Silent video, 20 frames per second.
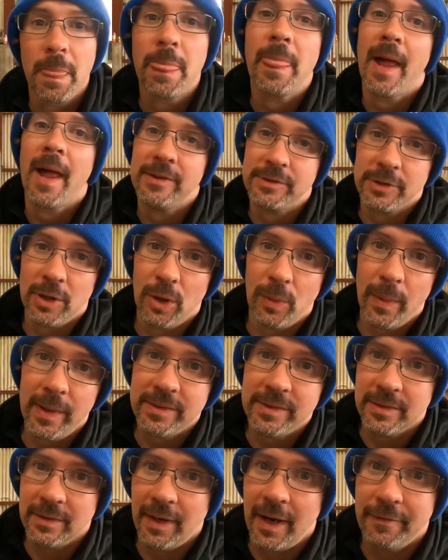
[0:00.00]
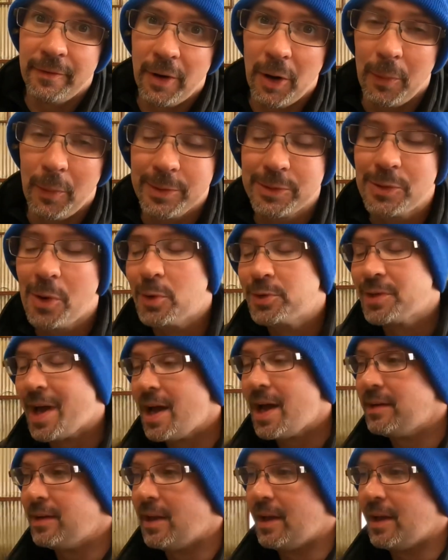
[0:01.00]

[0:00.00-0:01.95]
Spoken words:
as always, life always goes on,